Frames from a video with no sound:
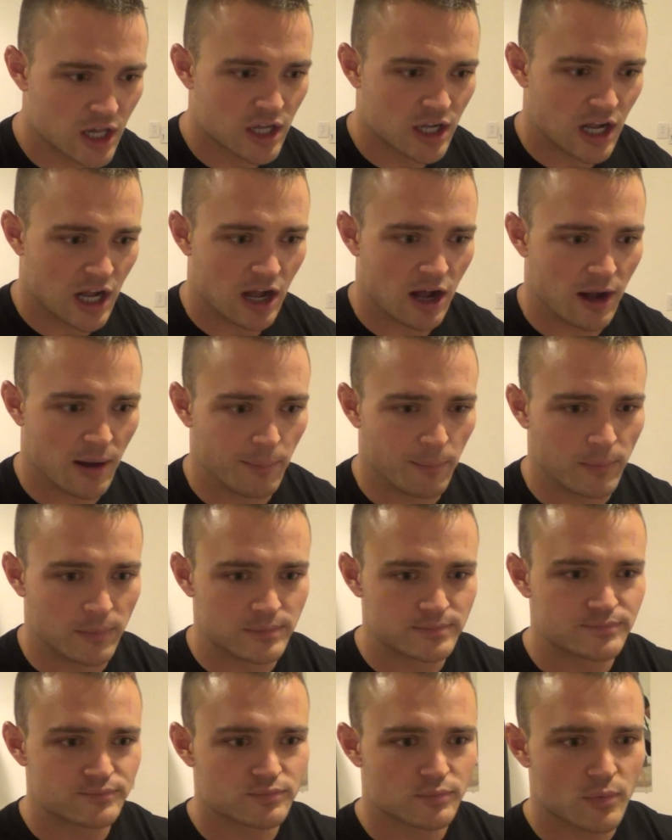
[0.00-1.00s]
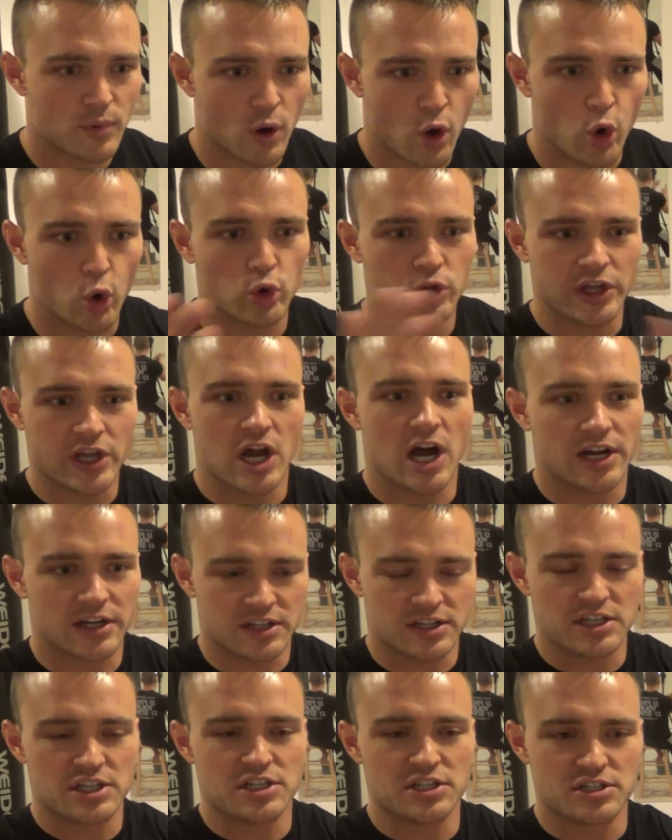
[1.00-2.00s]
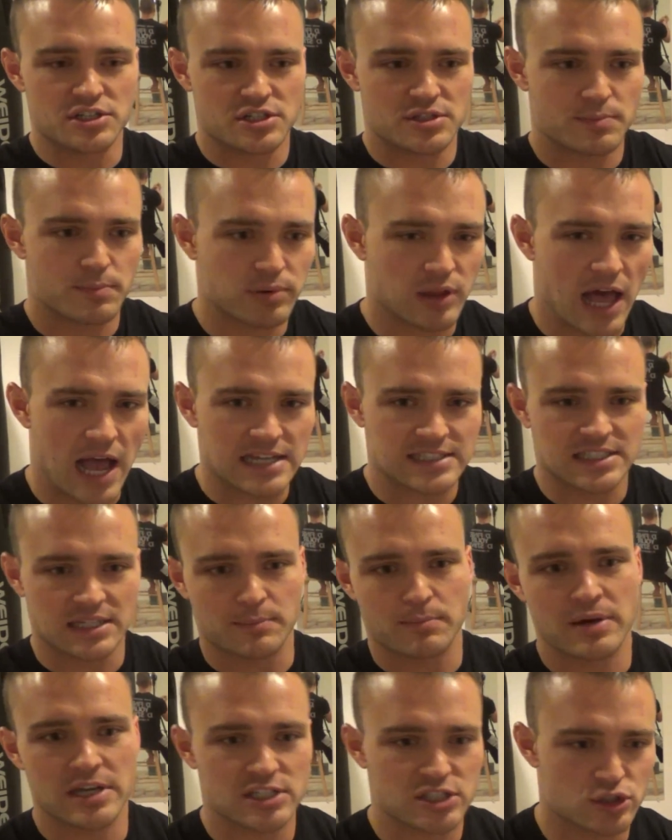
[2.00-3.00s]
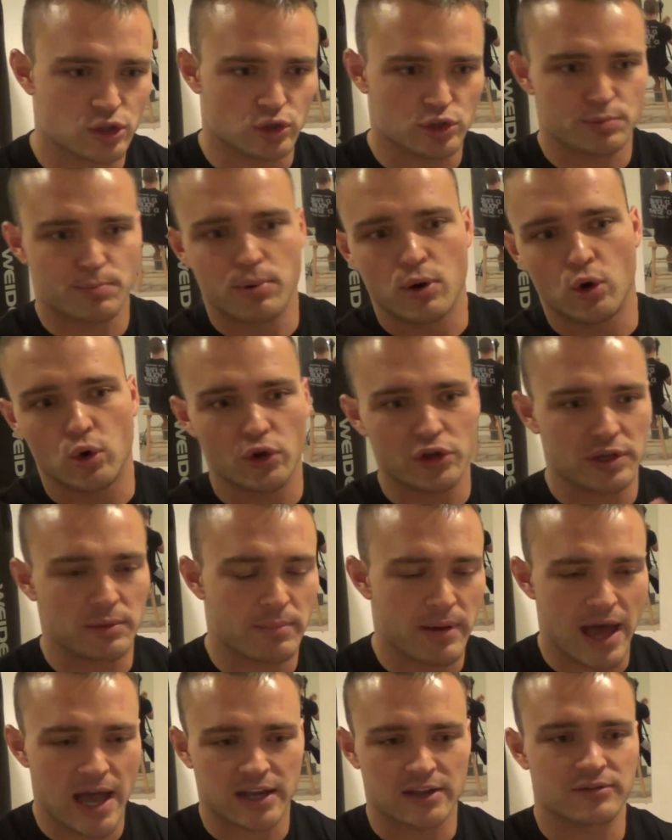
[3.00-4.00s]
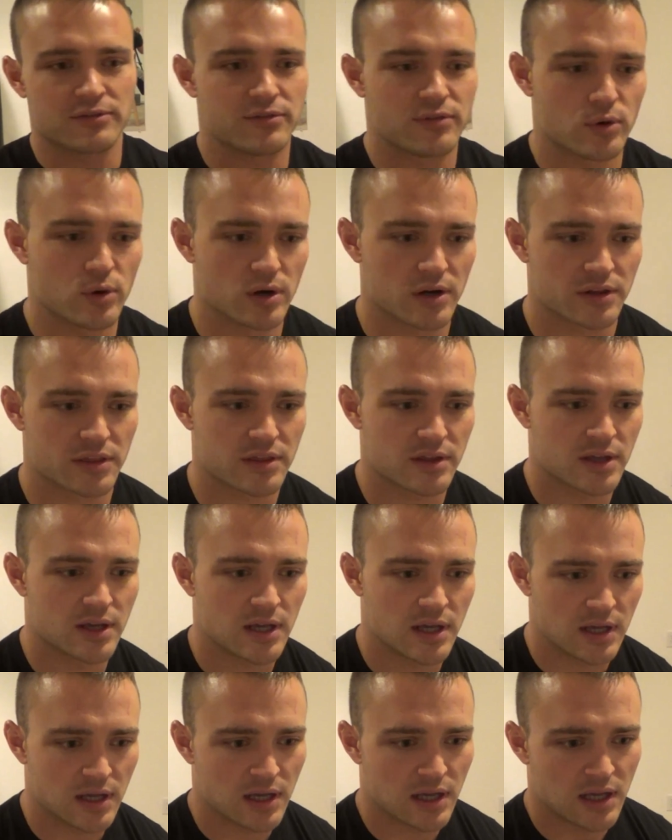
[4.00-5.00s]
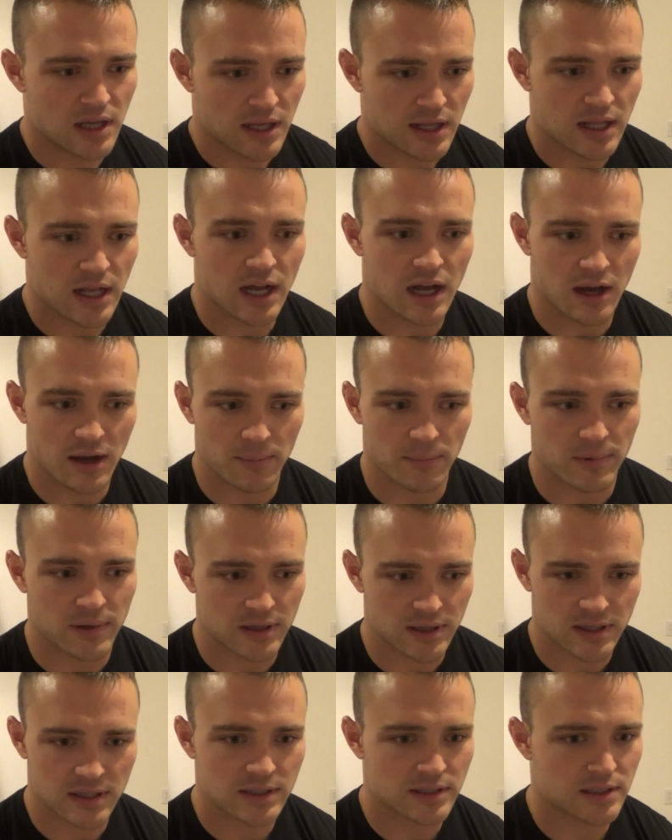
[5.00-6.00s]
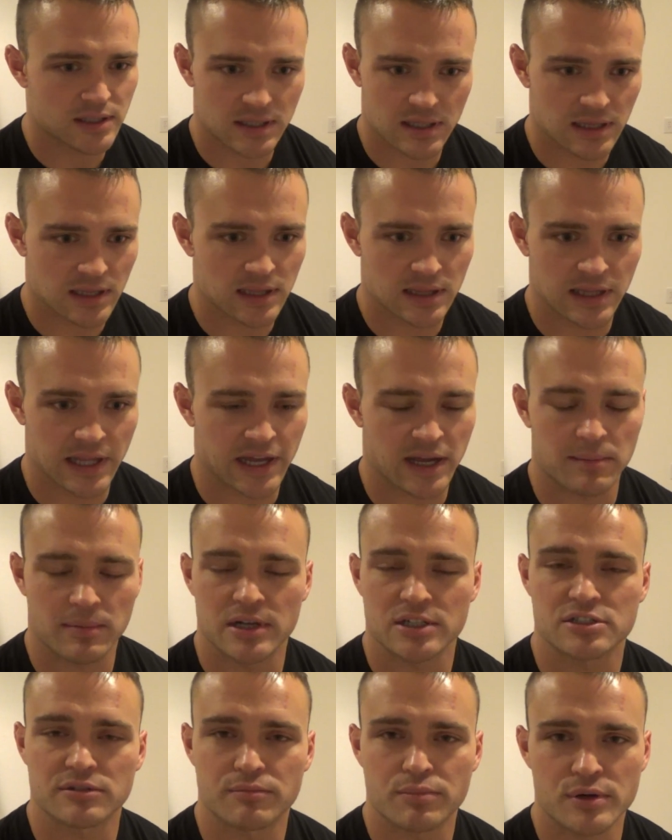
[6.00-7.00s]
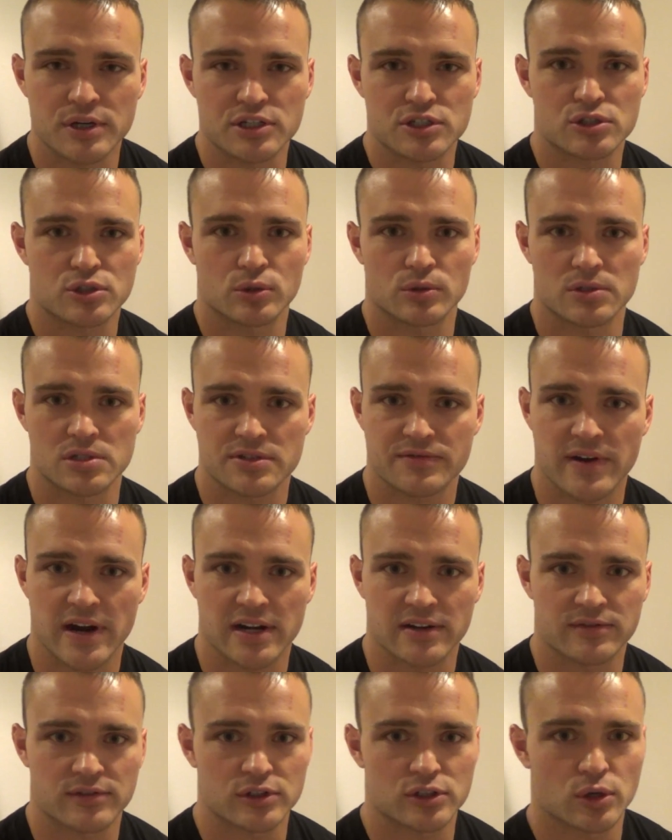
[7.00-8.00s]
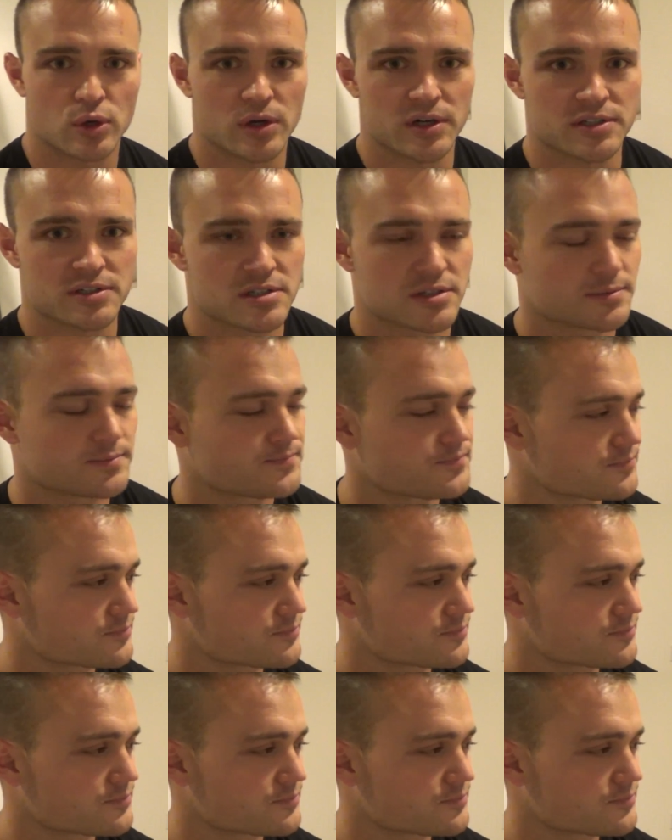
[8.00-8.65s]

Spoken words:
holding onto these plastic pistols, pulling back and forth like a bunch of preschoolers fighting for toys.